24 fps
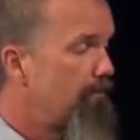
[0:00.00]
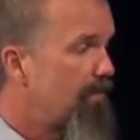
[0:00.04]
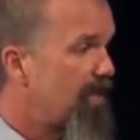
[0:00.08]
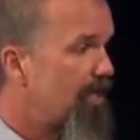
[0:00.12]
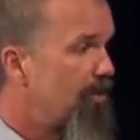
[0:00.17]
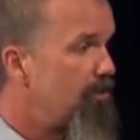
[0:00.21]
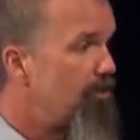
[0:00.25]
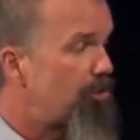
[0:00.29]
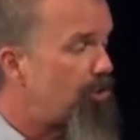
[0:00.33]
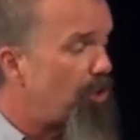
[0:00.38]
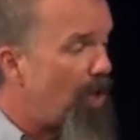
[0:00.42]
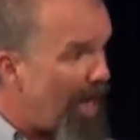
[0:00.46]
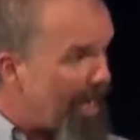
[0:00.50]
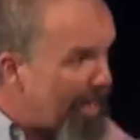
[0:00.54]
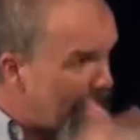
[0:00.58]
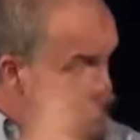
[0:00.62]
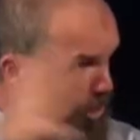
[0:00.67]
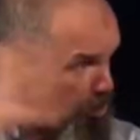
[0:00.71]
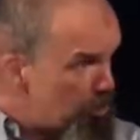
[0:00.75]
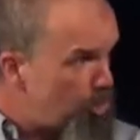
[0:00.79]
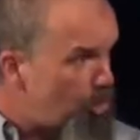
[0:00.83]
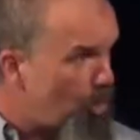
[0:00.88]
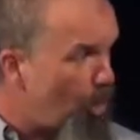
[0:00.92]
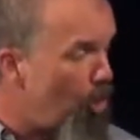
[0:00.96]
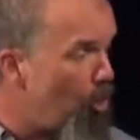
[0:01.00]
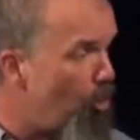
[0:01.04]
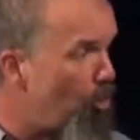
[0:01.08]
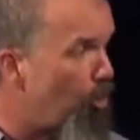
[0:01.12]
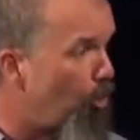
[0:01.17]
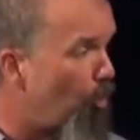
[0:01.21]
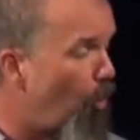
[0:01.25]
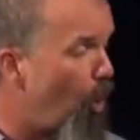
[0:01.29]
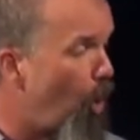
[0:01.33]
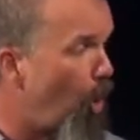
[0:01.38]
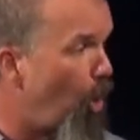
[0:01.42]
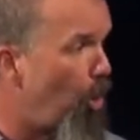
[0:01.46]
You're trying to control
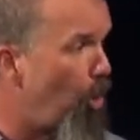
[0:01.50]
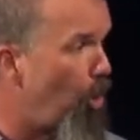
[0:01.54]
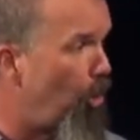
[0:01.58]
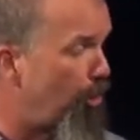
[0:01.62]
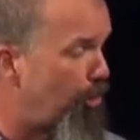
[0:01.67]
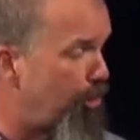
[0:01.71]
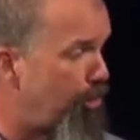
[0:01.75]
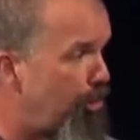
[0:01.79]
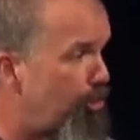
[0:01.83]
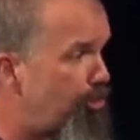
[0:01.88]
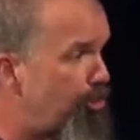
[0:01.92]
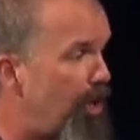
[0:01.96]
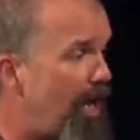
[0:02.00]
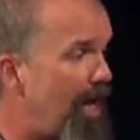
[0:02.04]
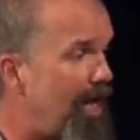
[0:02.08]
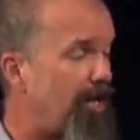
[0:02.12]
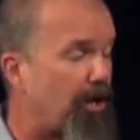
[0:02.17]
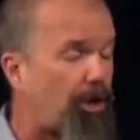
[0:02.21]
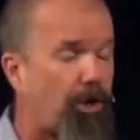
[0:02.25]
the world or you're trying to